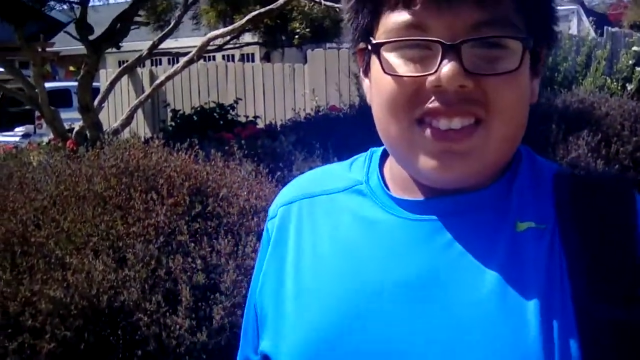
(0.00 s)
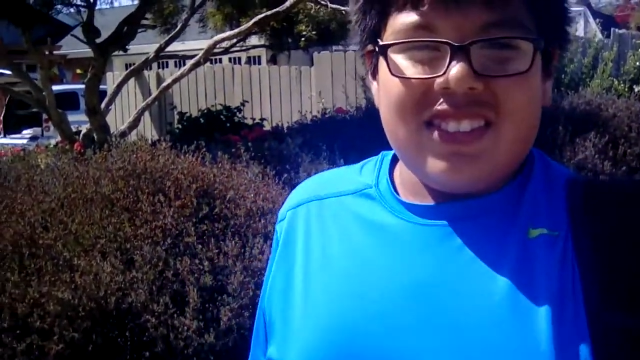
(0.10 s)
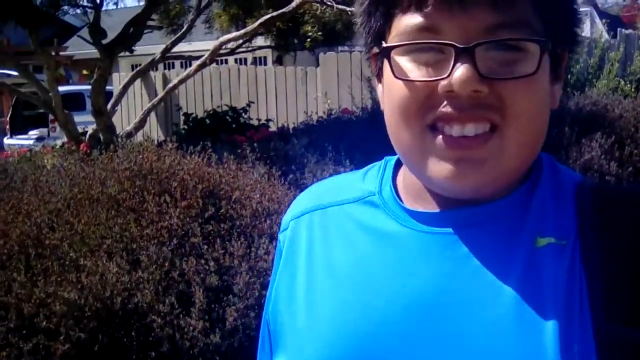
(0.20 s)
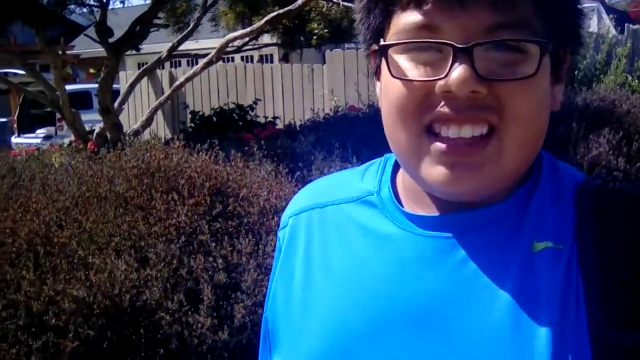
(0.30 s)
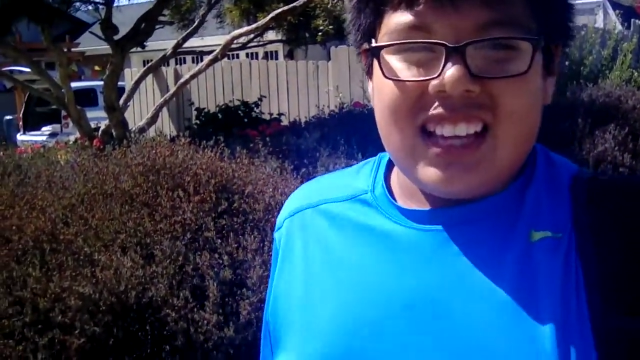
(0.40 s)

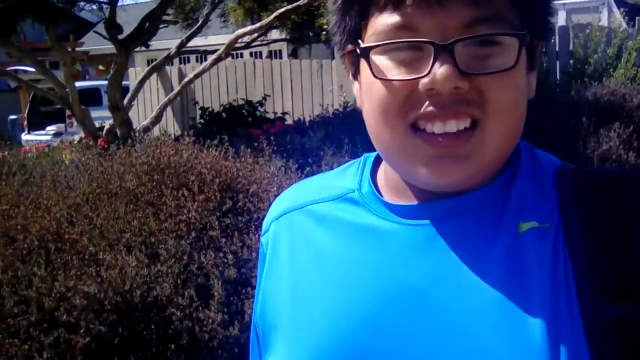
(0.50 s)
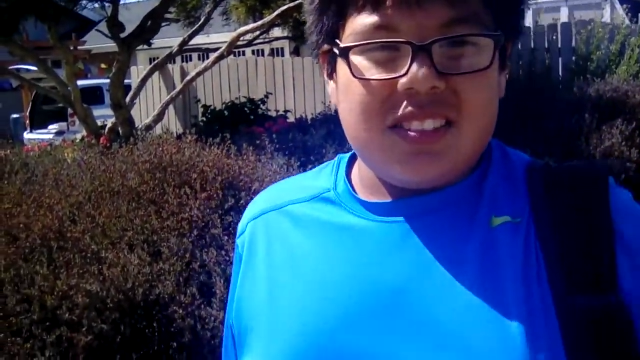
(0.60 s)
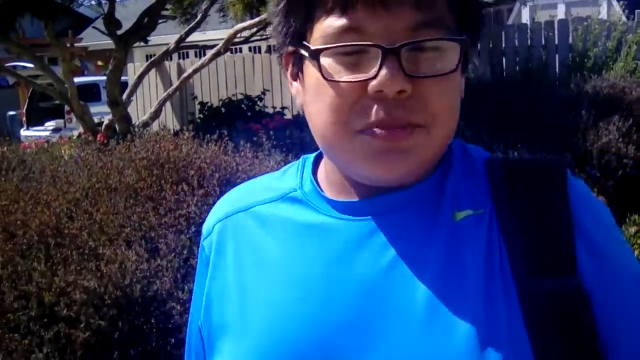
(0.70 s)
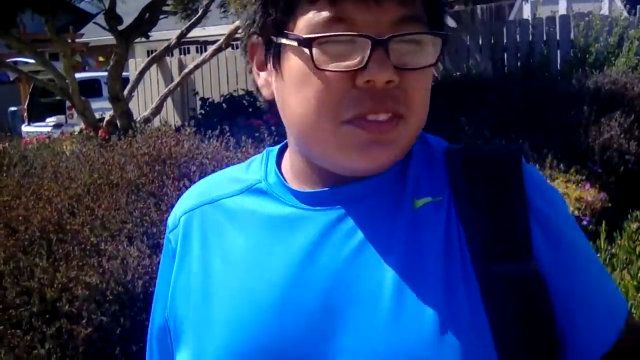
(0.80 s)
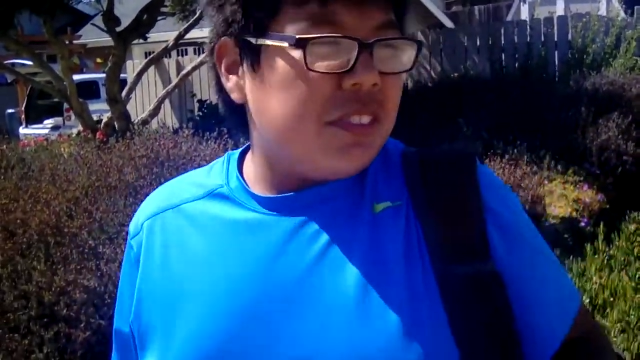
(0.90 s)
after
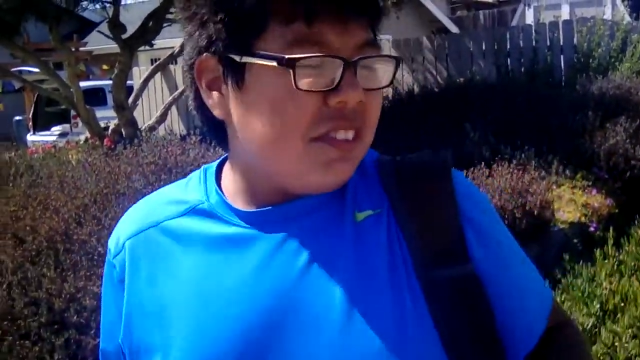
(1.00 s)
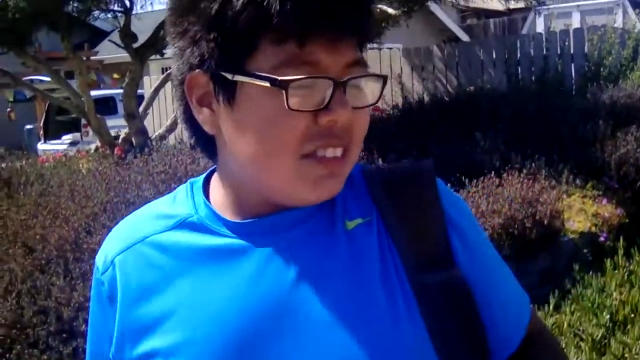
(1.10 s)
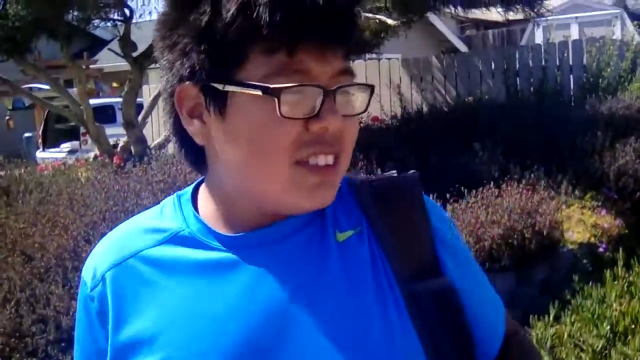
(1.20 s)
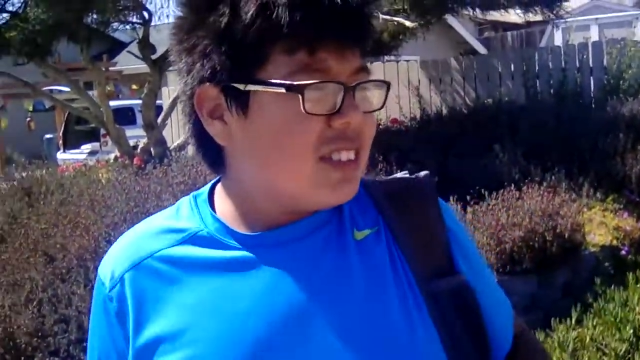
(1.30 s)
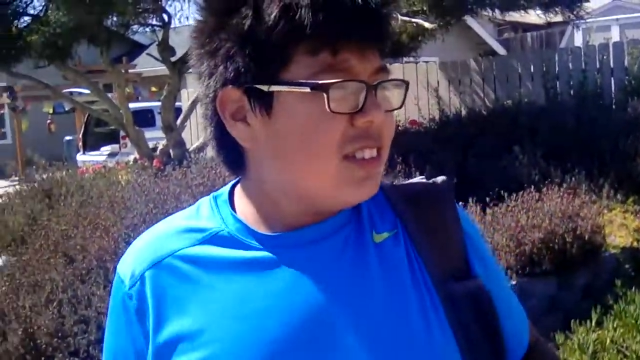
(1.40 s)
that, the movie
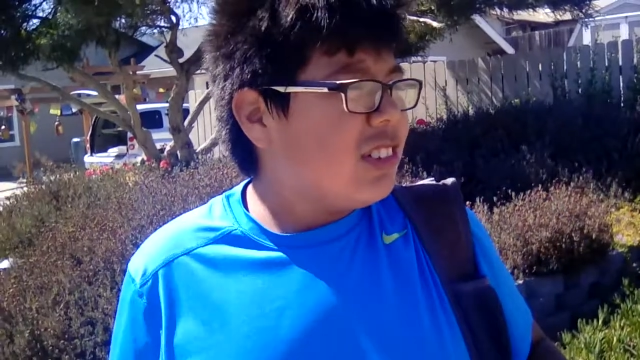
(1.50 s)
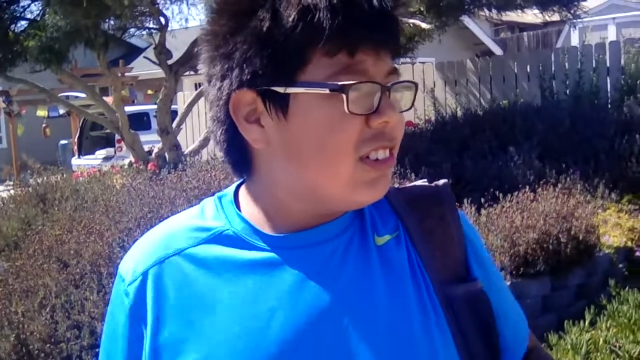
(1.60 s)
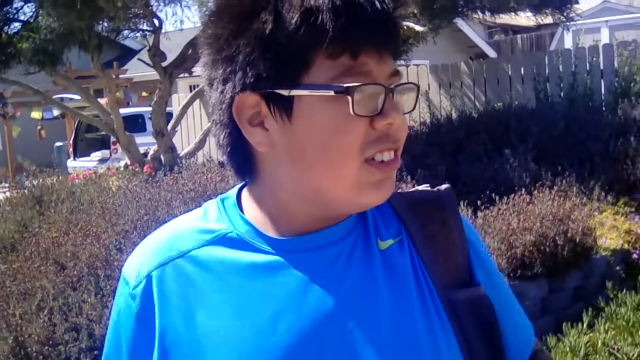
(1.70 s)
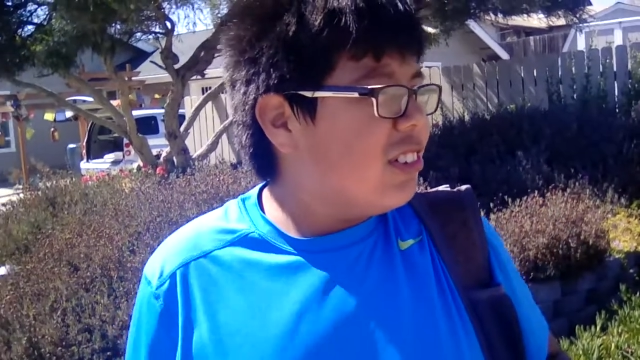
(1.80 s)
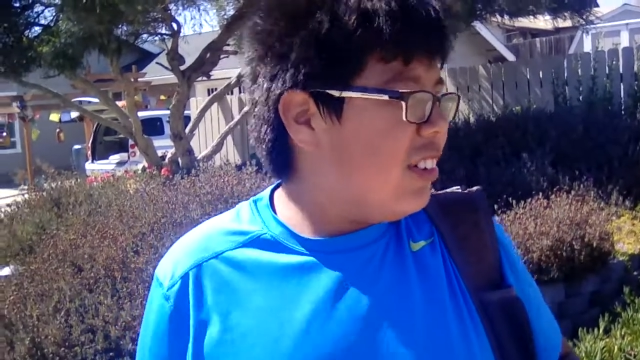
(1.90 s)
was too
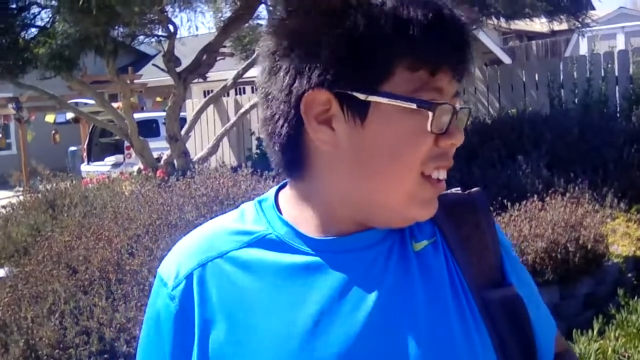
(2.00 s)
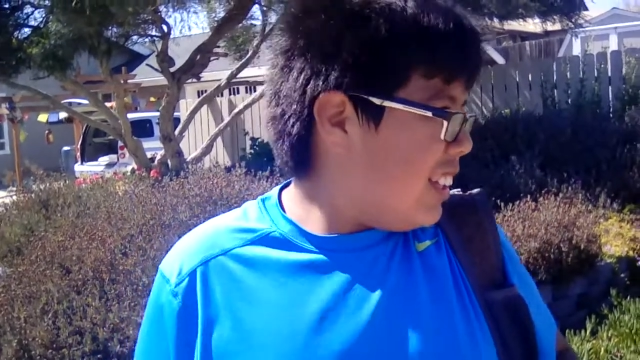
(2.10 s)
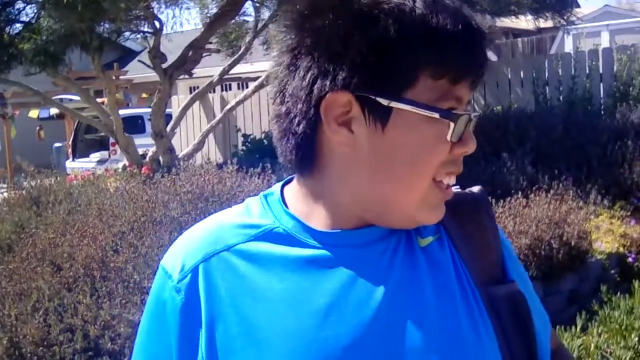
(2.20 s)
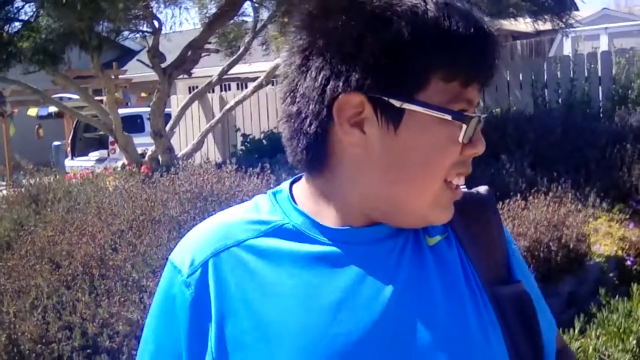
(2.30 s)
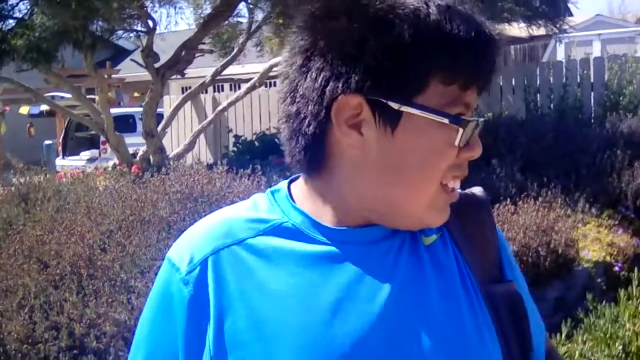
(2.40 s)
cool